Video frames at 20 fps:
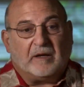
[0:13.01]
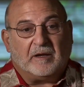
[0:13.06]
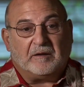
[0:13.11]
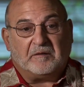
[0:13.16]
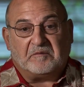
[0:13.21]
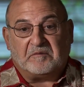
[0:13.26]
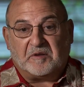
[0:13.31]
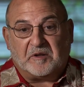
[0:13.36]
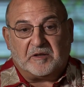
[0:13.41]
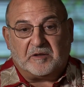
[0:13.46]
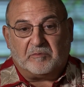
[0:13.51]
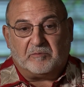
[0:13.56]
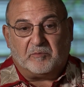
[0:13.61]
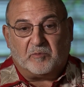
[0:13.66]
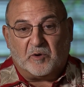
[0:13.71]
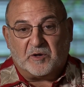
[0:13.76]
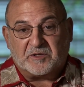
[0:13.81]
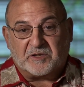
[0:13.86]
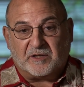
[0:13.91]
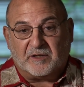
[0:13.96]
It
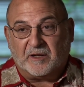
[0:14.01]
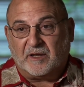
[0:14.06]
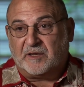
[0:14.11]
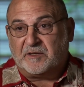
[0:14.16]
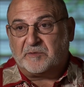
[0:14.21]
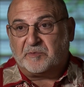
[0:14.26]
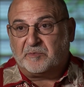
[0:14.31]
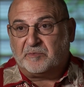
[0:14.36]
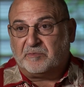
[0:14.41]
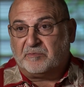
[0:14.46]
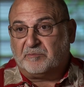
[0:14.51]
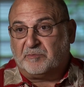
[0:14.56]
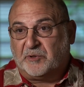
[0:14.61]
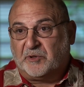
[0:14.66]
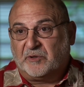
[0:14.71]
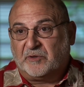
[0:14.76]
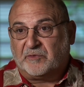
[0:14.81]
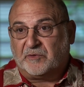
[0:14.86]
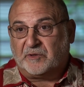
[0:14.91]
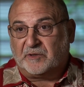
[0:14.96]
was a nice,
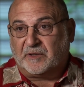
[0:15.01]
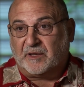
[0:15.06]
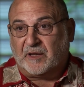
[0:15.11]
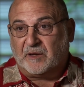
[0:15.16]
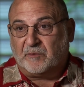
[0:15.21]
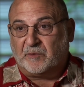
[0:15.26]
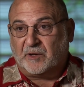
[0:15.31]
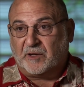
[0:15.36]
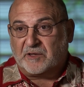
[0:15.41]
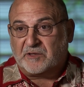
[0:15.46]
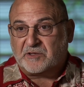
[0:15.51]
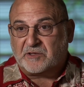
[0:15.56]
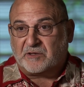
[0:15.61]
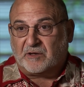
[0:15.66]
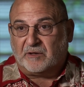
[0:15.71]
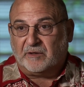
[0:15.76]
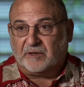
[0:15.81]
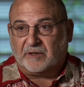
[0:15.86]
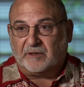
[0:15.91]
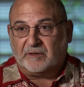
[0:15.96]
beautiful day when I
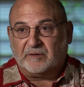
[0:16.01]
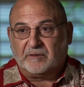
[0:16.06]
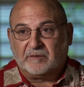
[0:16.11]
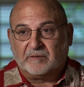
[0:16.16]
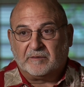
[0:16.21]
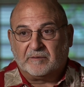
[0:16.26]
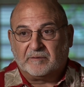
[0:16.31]
started,